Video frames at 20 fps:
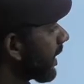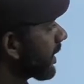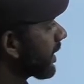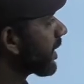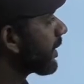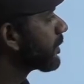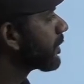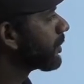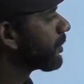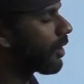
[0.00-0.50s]

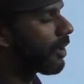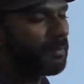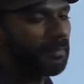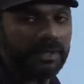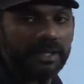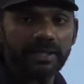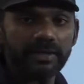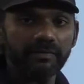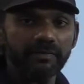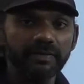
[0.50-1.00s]
Come to
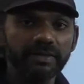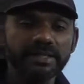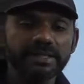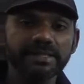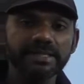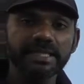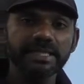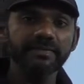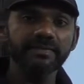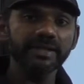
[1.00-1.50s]
Bombay, we'll
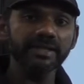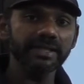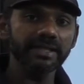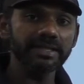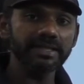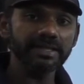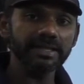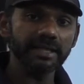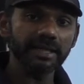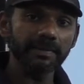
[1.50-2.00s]
see whether it
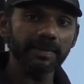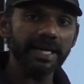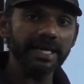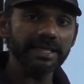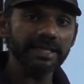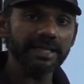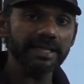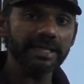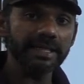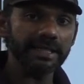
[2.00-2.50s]
is
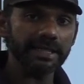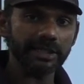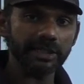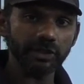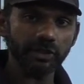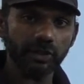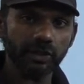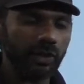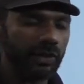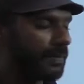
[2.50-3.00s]
grammatically
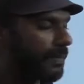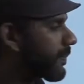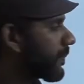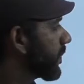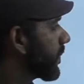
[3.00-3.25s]
correct or wrong.